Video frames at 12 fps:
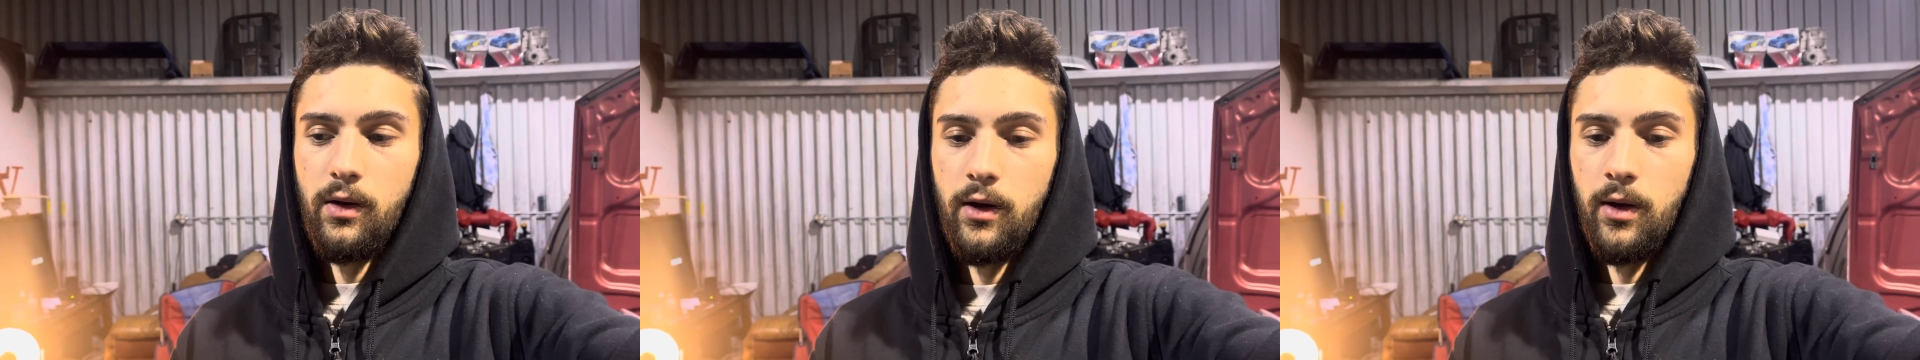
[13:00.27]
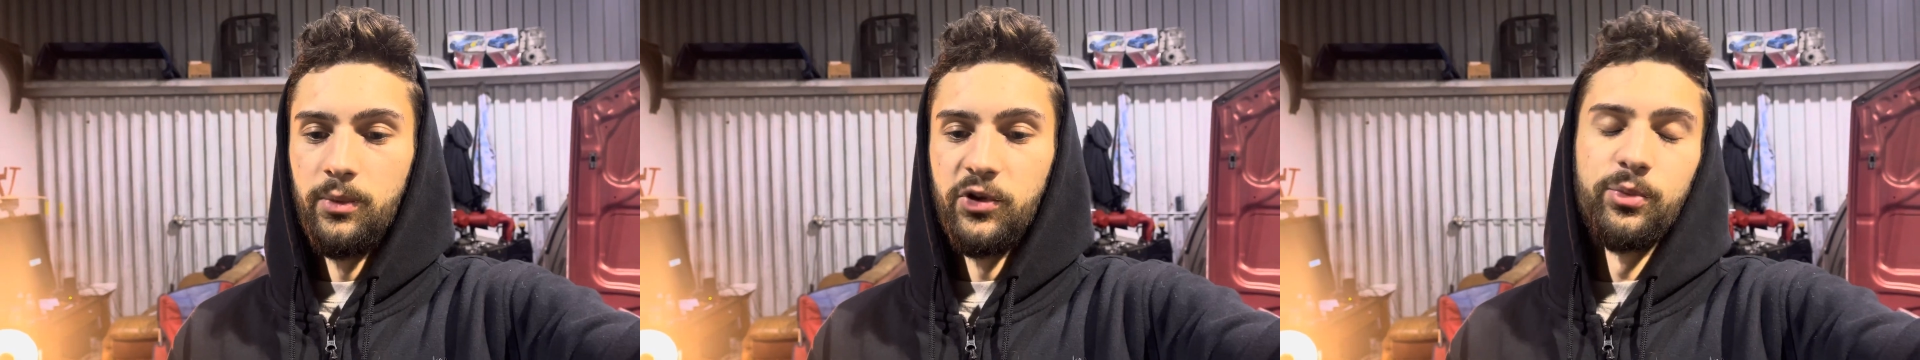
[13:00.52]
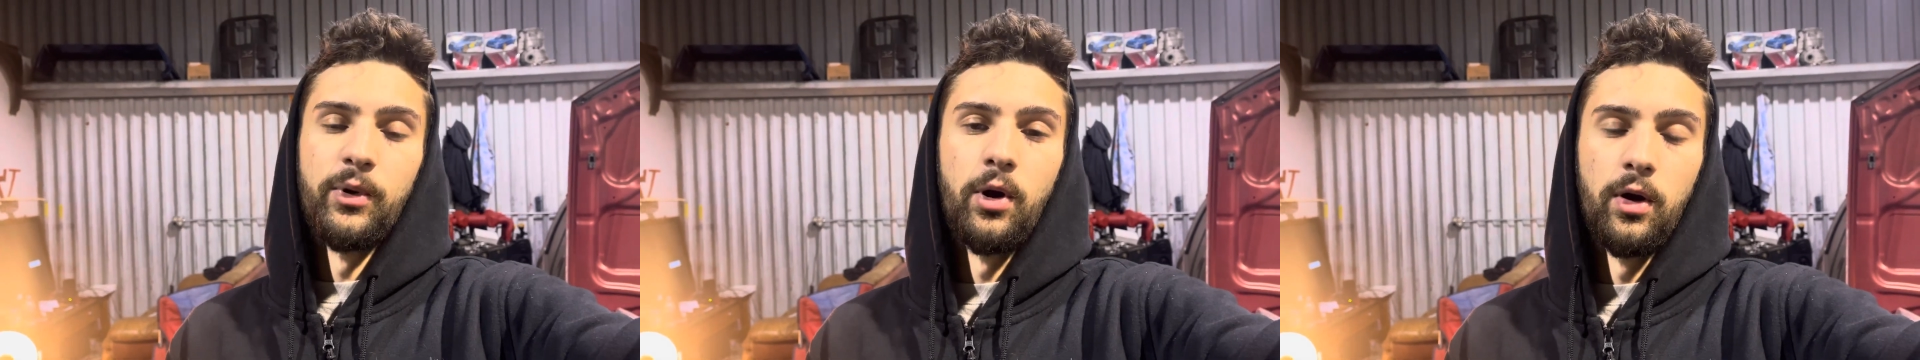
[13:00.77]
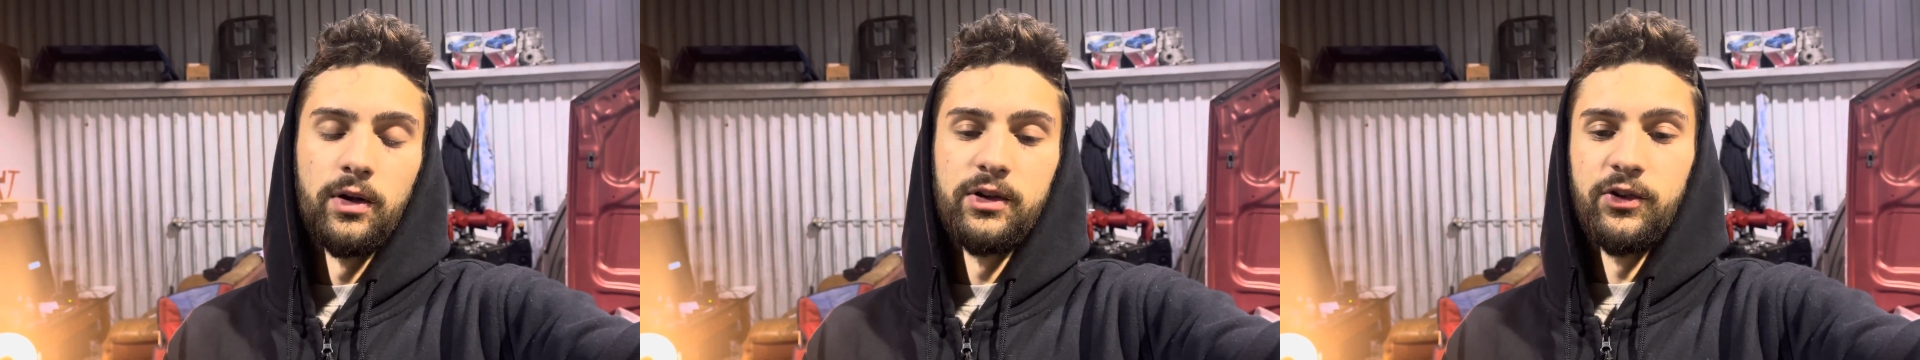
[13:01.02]
It's just been
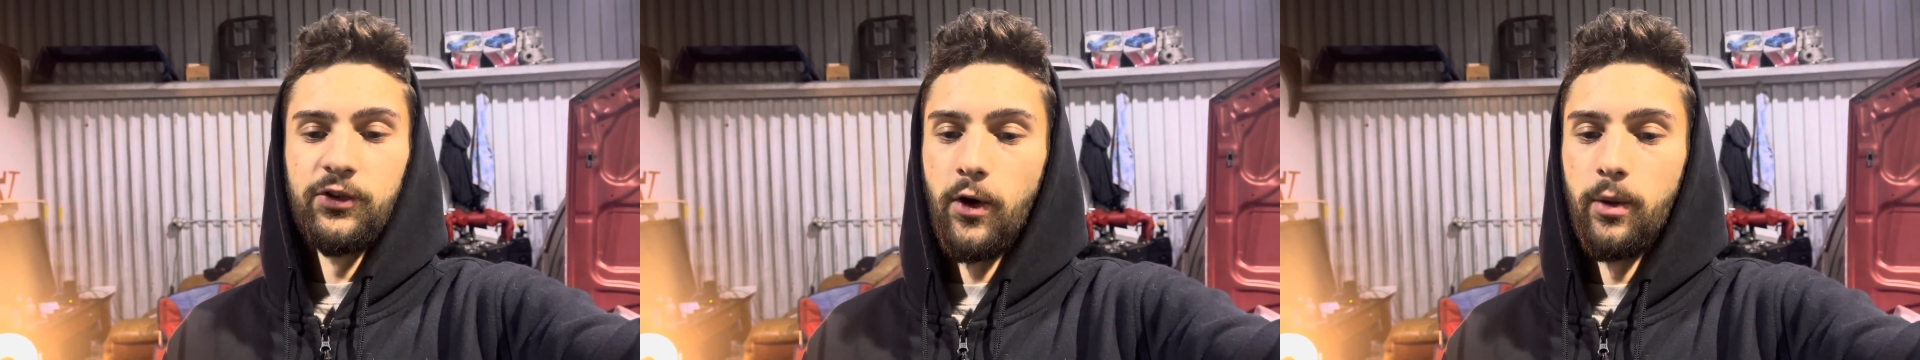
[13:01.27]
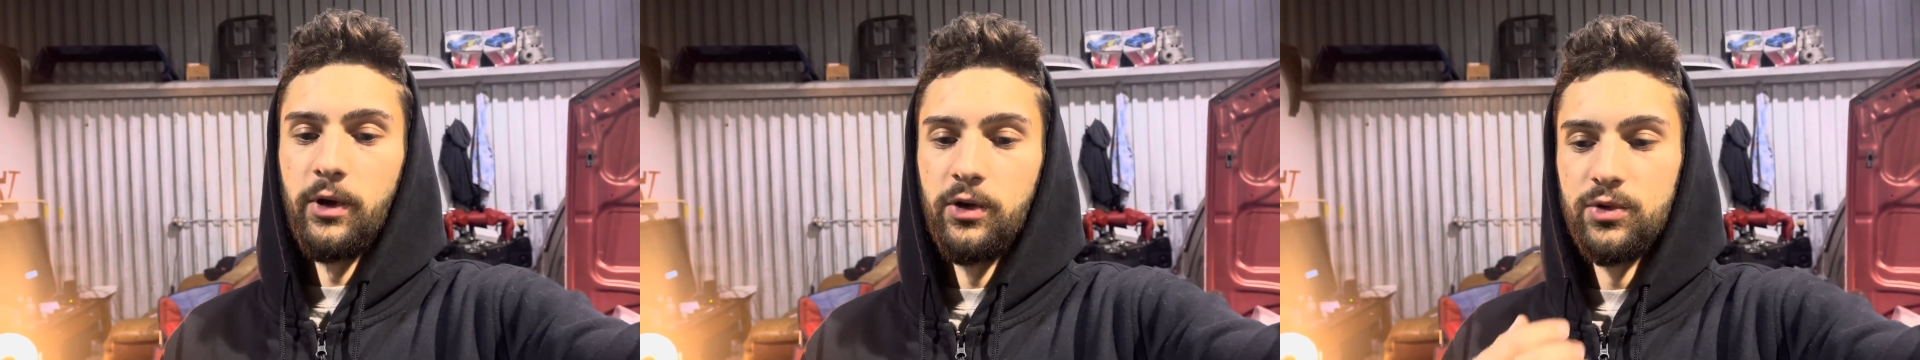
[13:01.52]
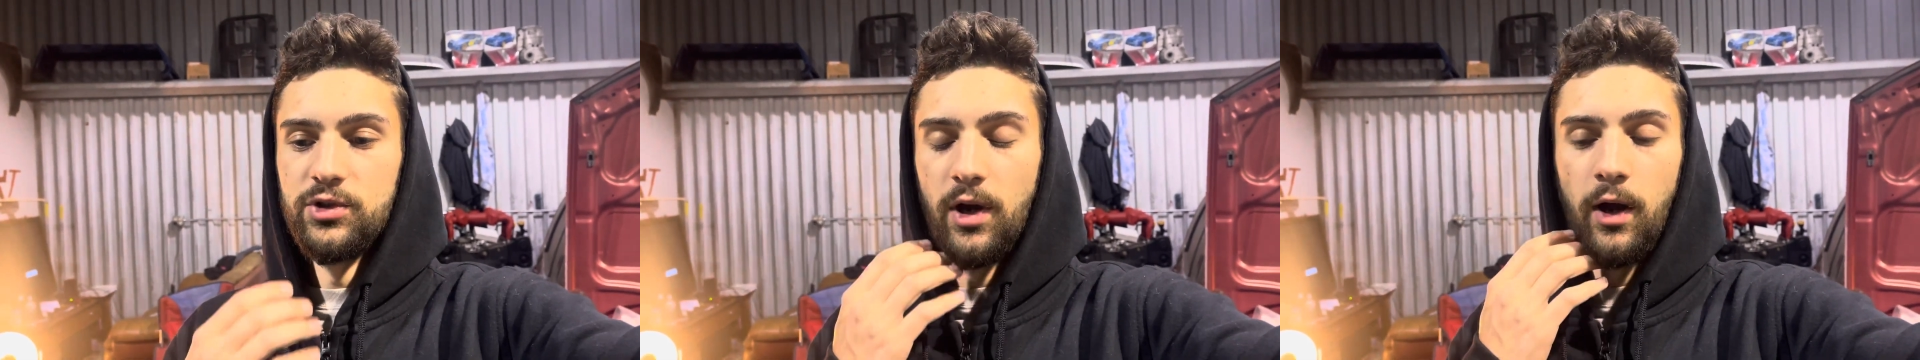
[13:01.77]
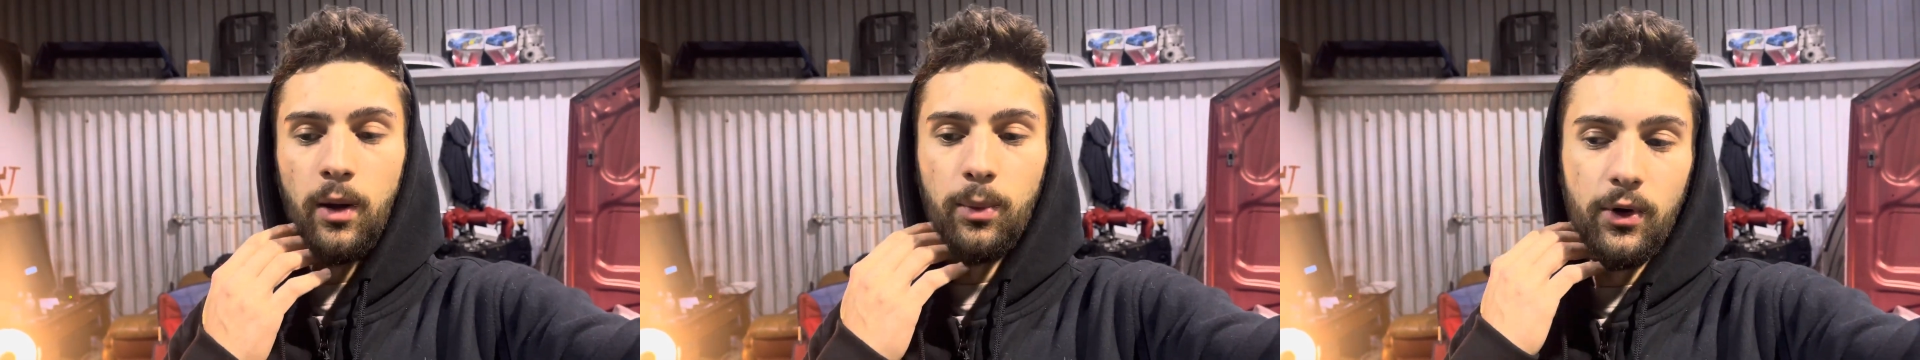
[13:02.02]
hard because I started my new
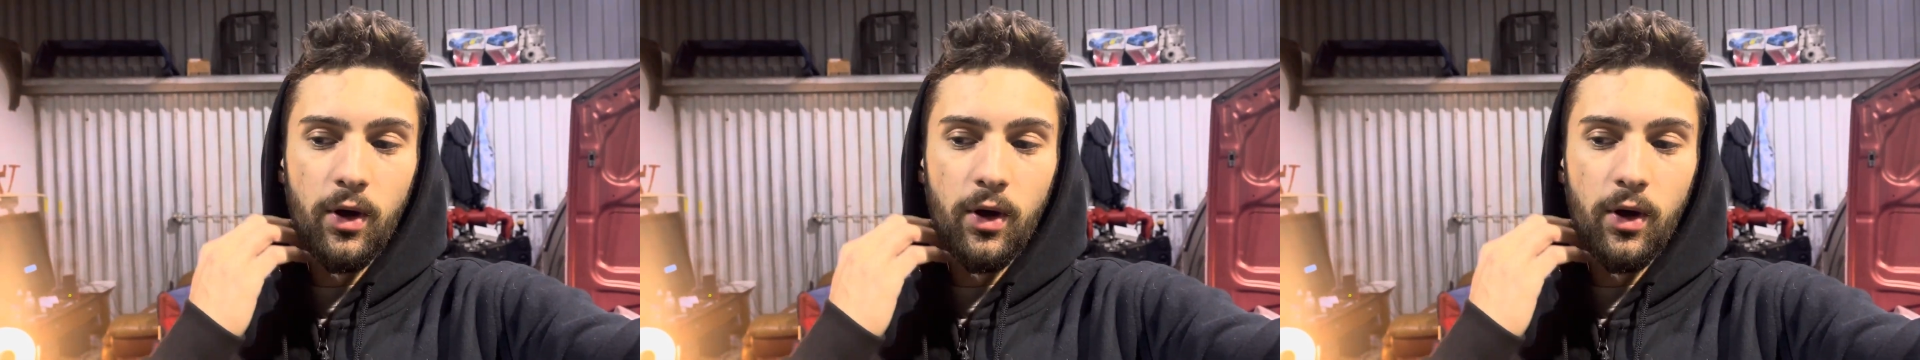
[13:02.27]
job and